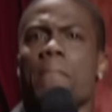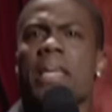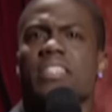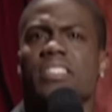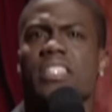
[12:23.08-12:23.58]

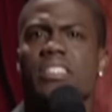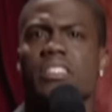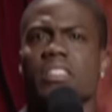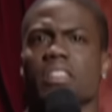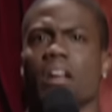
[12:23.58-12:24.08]
making
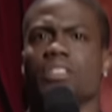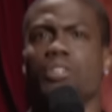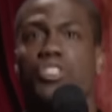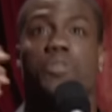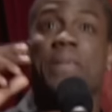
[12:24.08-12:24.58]
sense. You know,
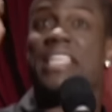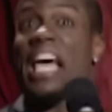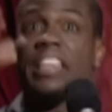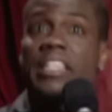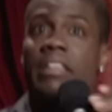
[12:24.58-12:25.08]
she would just be
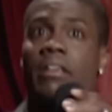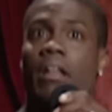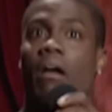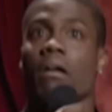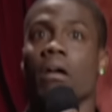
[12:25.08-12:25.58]
yelling. You
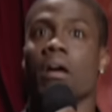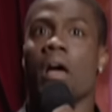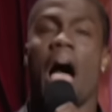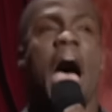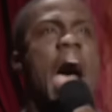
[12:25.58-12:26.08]

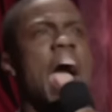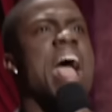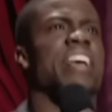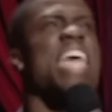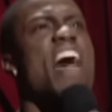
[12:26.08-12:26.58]
know, uh,
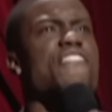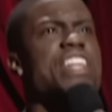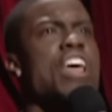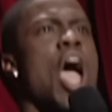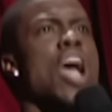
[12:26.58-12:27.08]

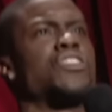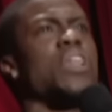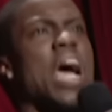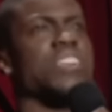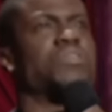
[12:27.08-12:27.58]
Kevin,
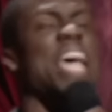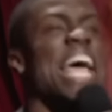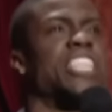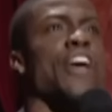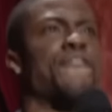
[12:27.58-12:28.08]
t- uh,
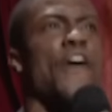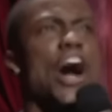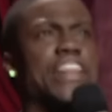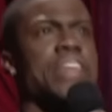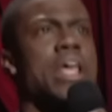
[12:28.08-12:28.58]
take your foot